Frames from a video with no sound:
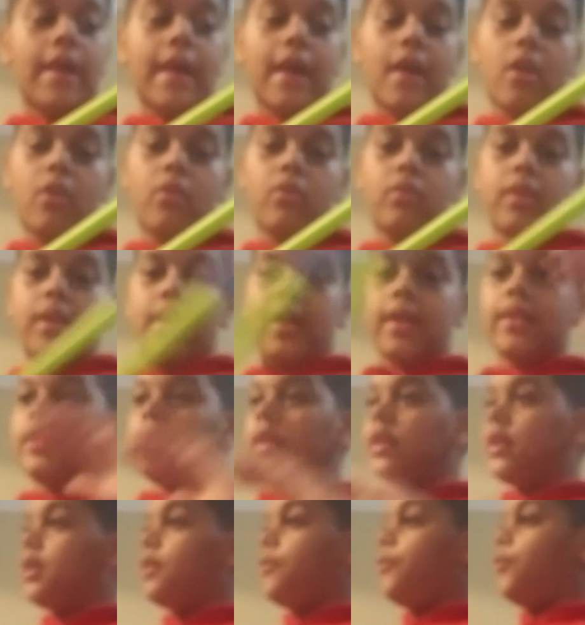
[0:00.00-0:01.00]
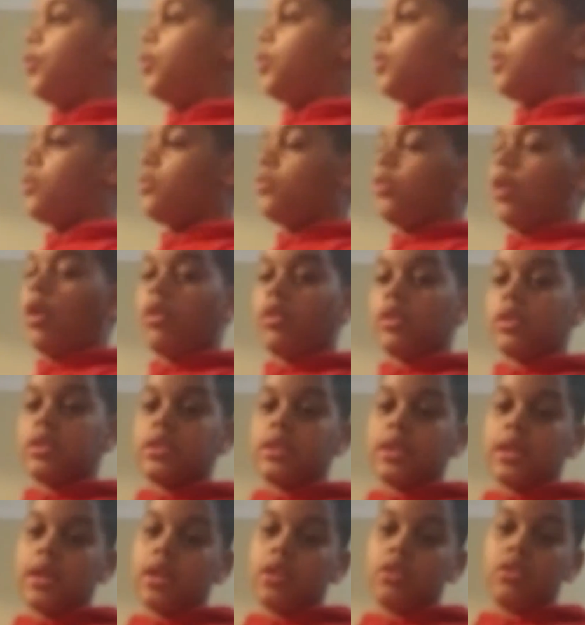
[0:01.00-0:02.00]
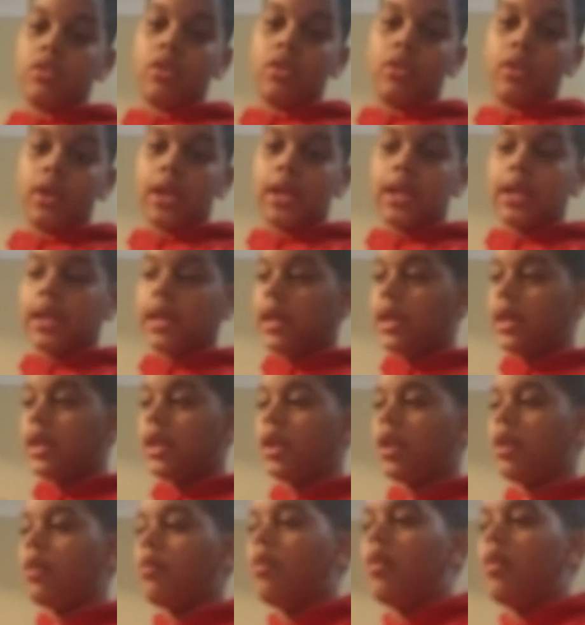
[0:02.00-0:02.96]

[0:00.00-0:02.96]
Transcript: out, and then if you don't notice it and you go again, it